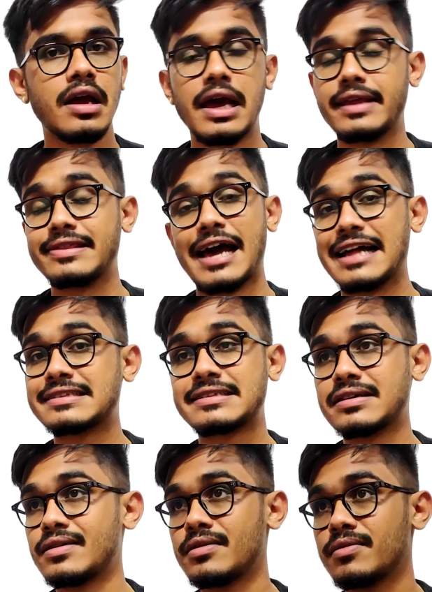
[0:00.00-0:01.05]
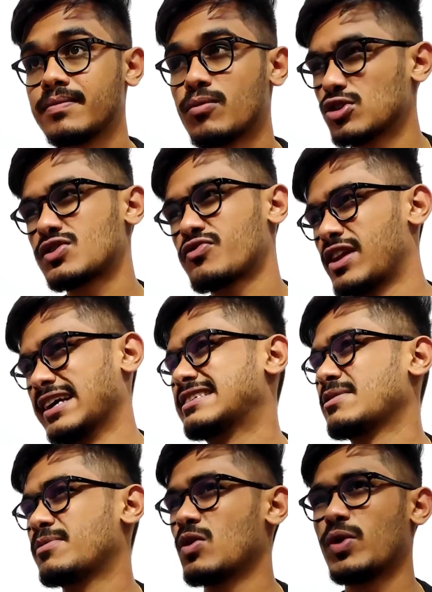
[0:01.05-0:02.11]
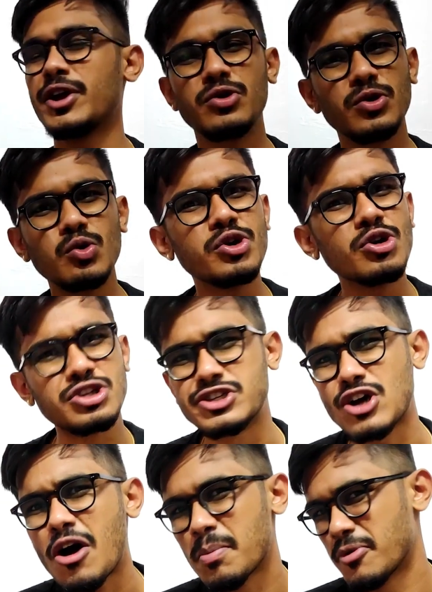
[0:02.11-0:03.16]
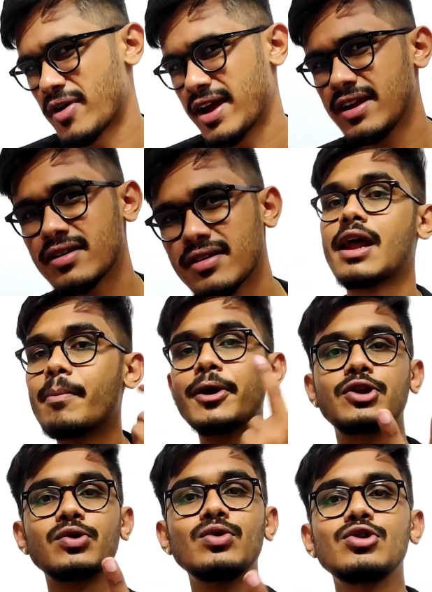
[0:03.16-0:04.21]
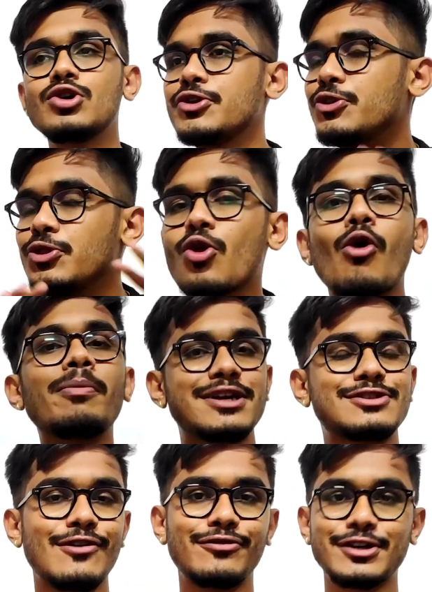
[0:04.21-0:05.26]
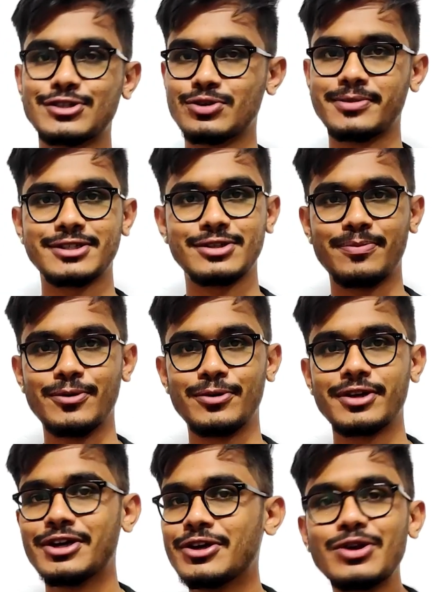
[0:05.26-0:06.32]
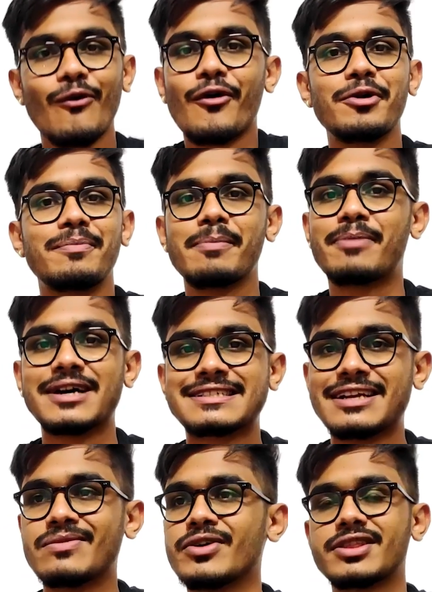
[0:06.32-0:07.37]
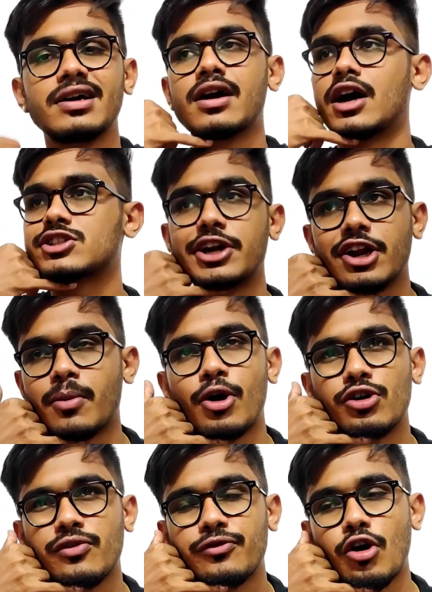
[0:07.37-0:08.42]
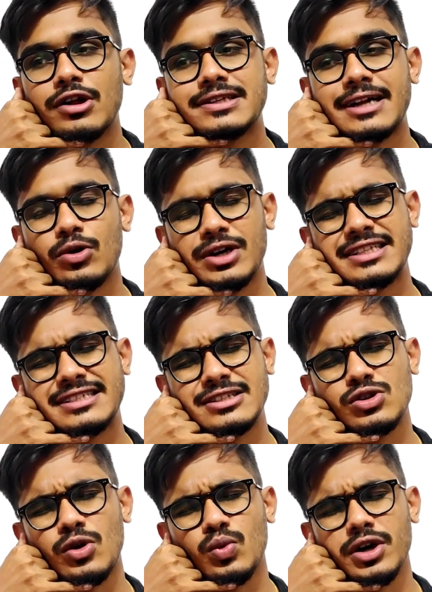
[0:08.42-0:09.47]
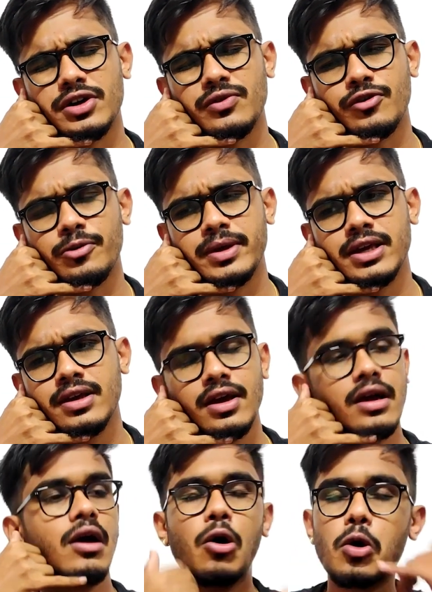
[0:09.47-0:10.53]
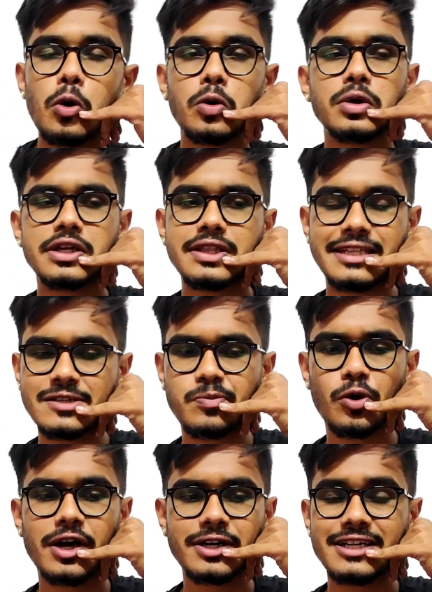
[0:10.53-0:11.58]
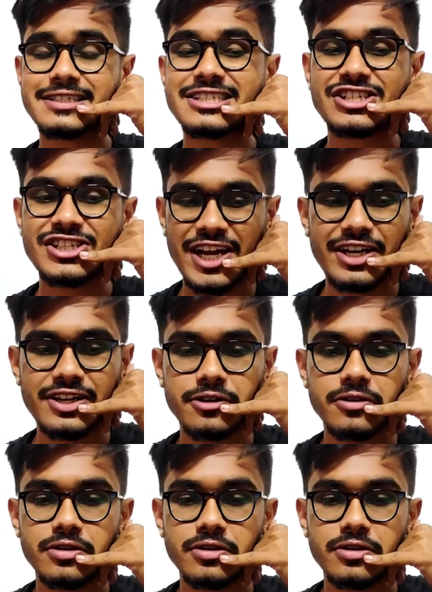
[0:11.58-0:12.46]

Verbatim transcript: And that's the most flexible way to do your job, right? Number two, no mess of customer support. You won't be buzzed in with a certain amount of calls that, okay, this is not working for me. Oh, this product is shit.